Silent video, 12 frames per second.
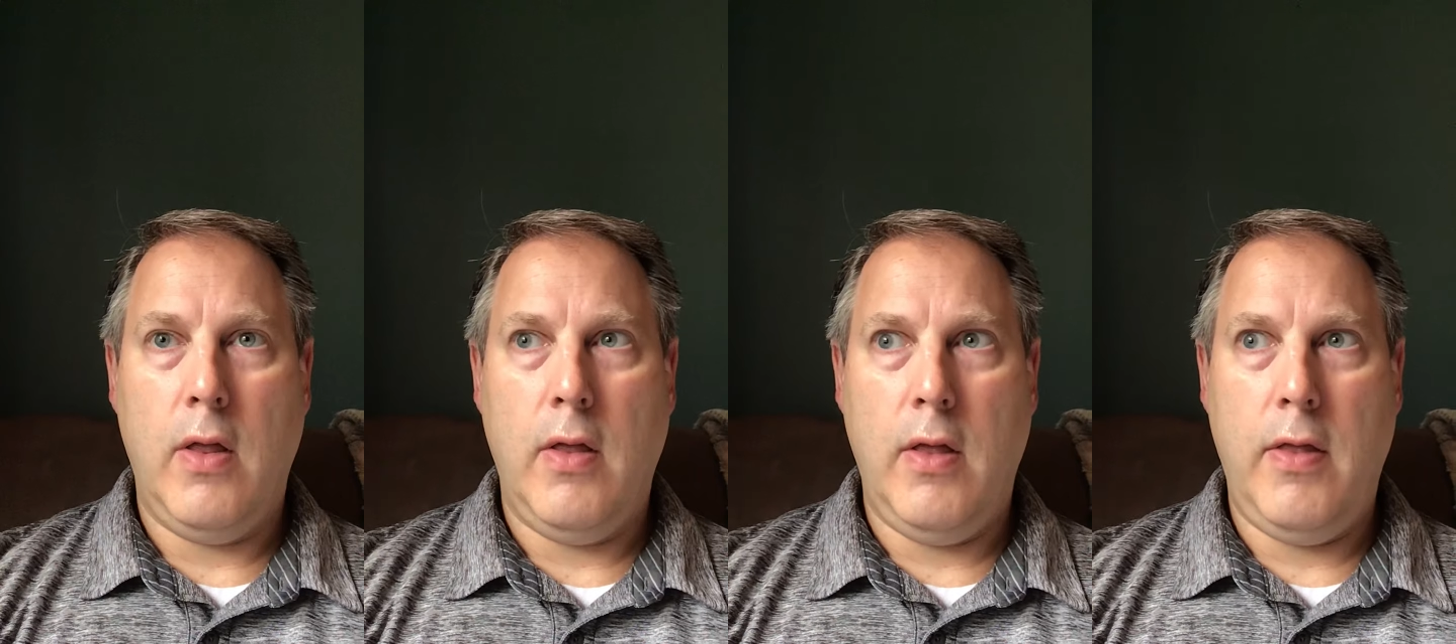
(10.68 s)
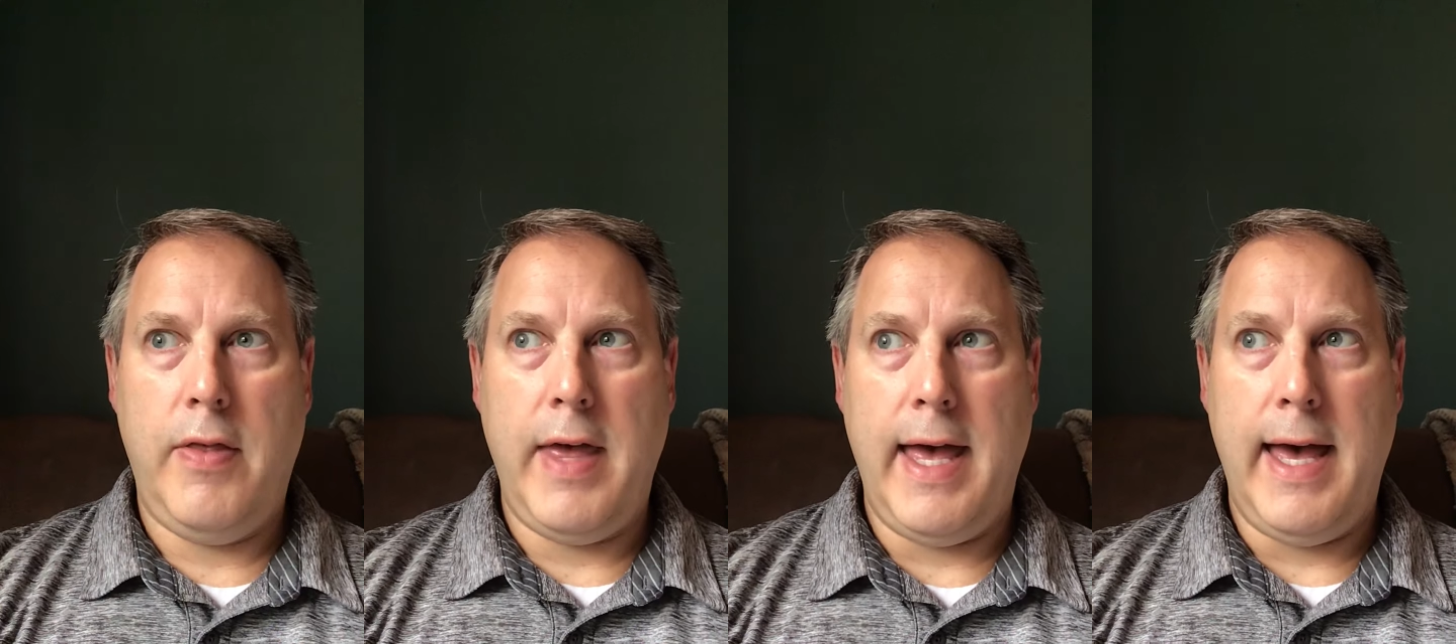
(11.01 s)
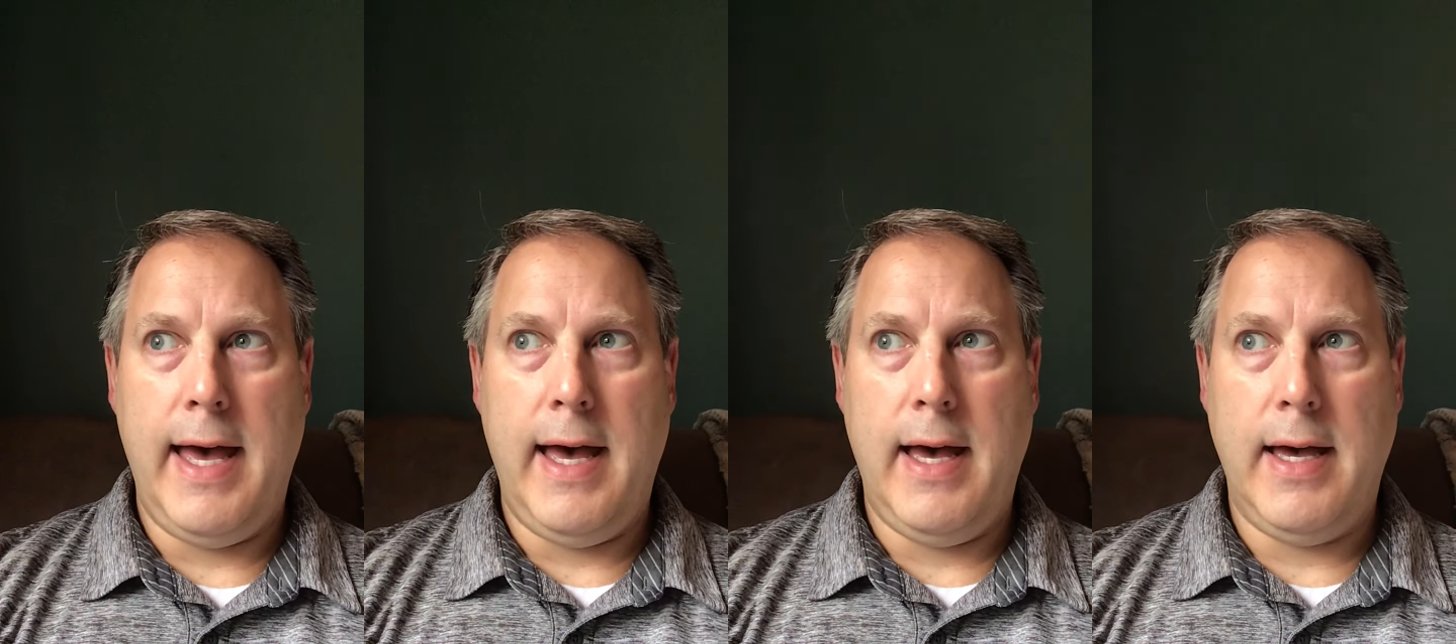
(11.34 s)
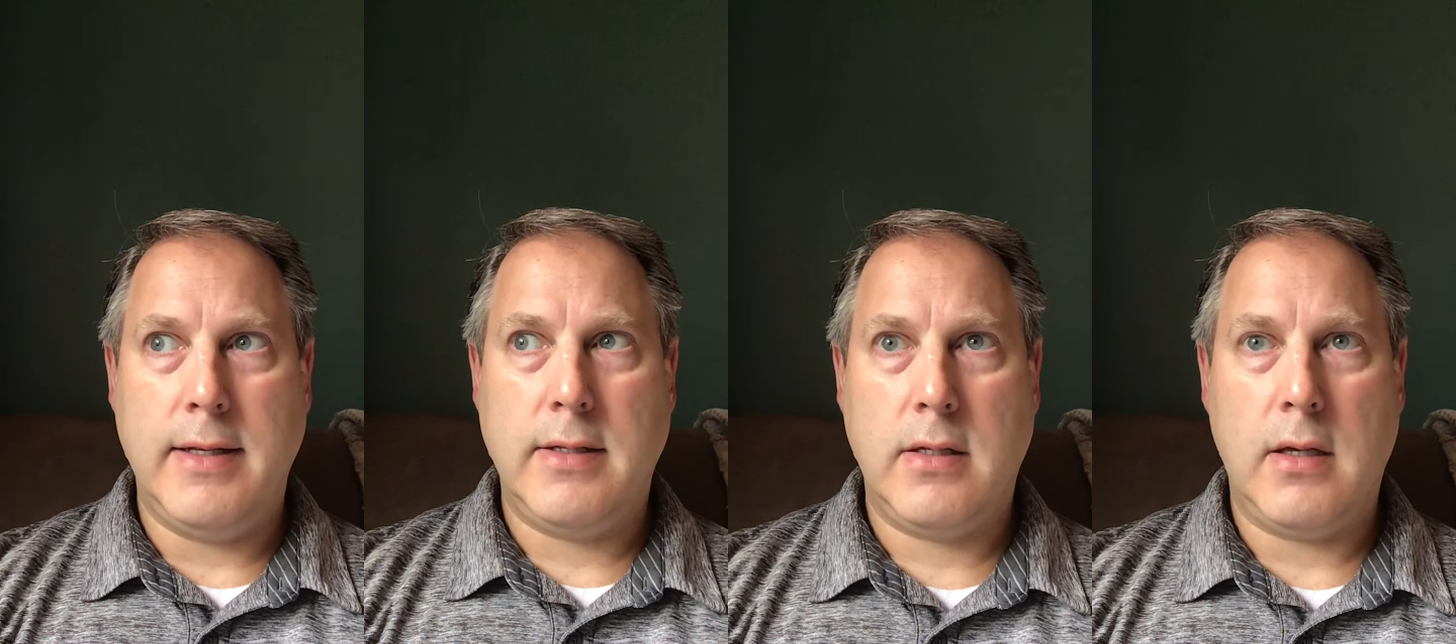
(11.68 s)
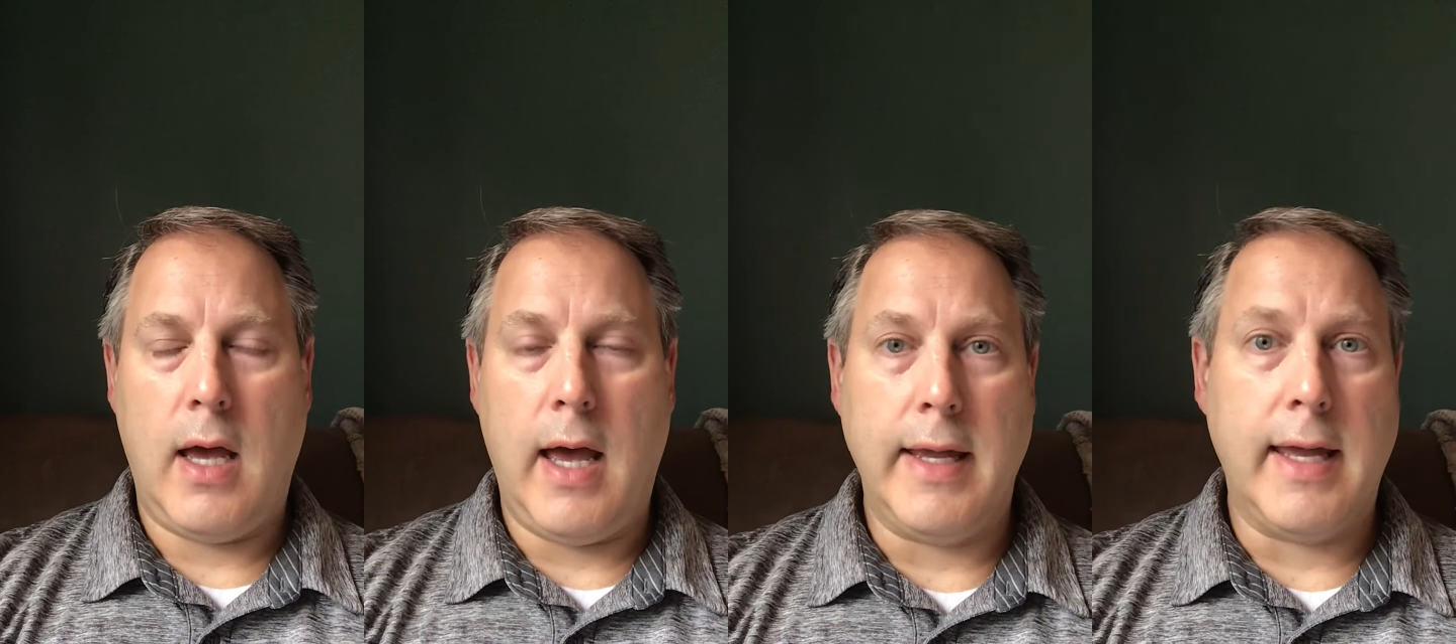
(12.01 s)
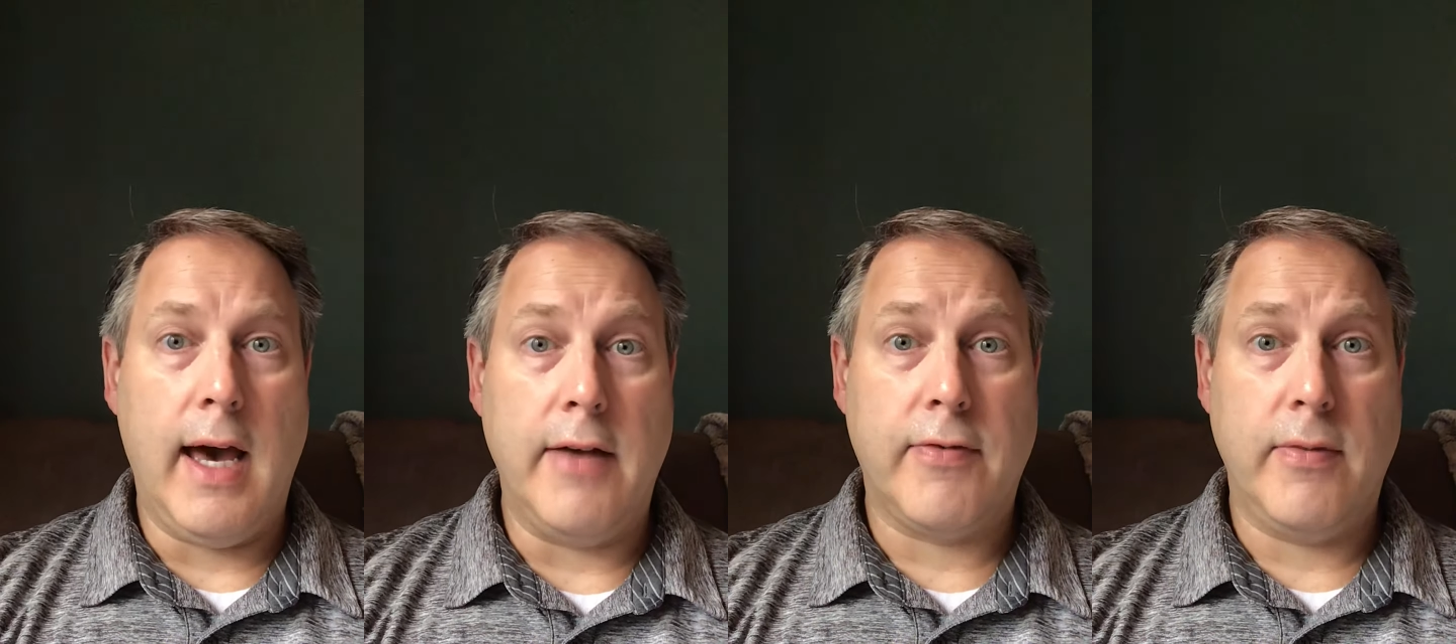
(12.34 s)
that I
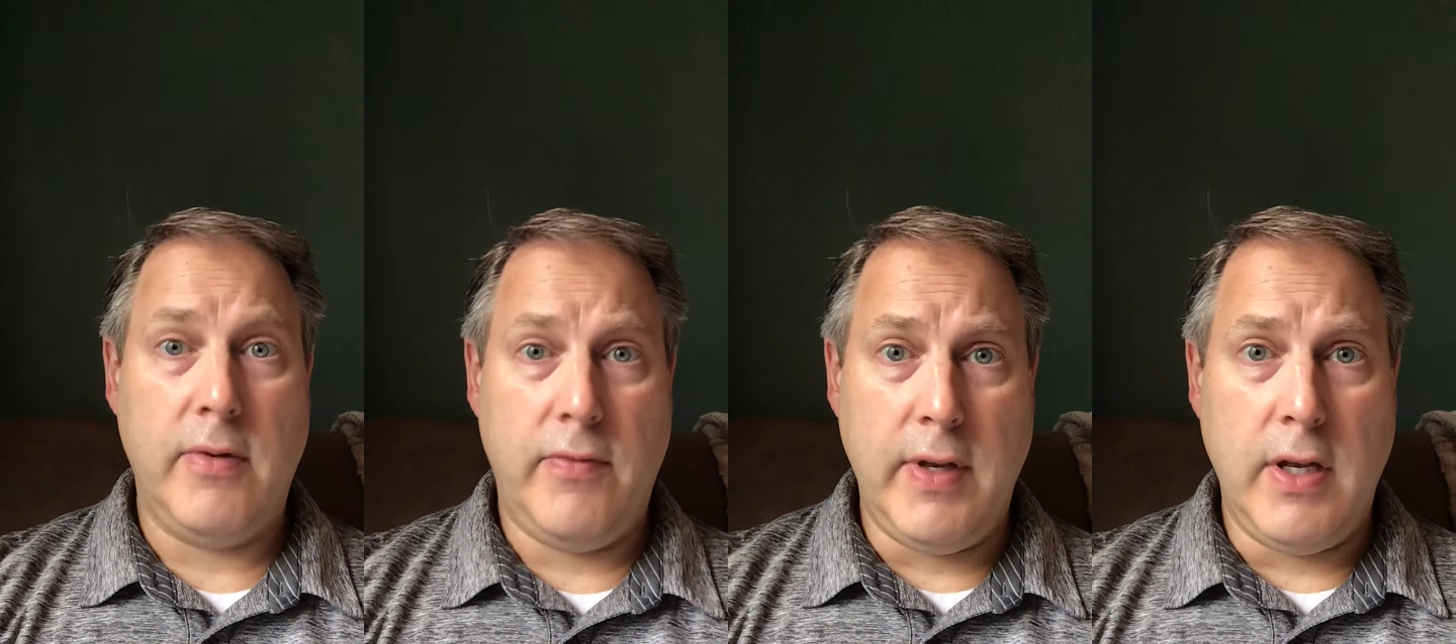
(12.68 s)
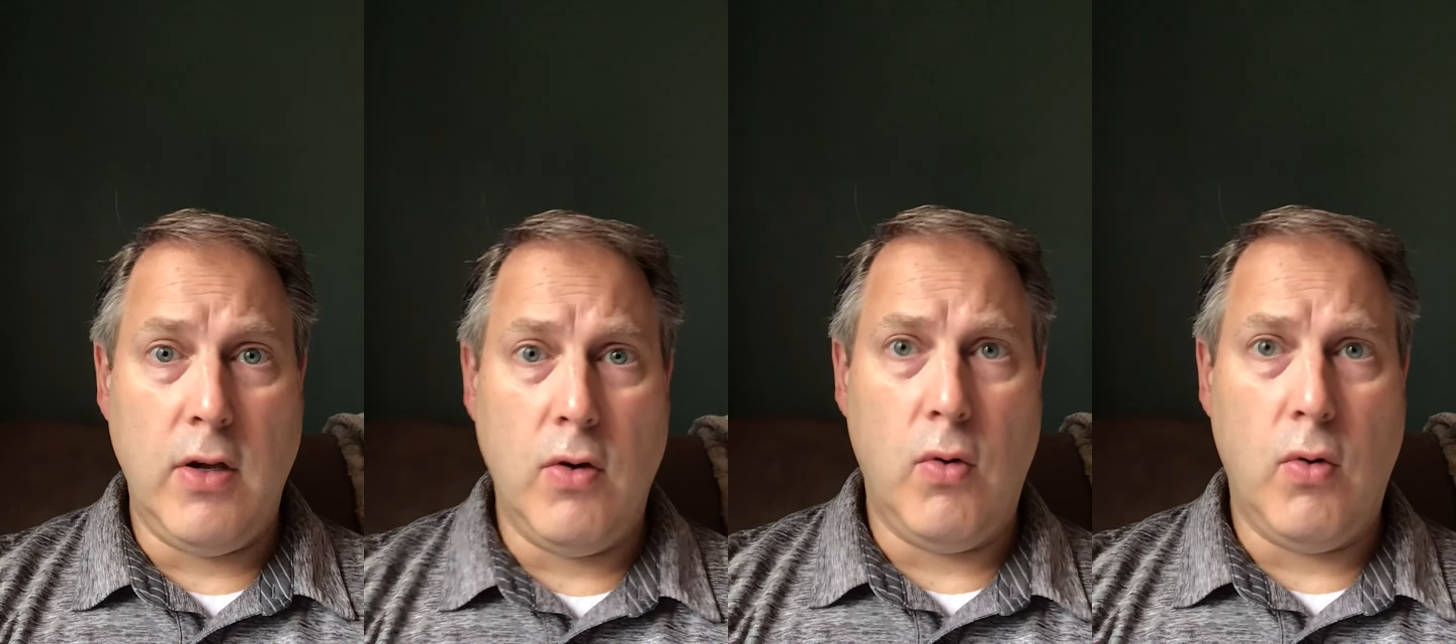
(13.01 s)
got from the video,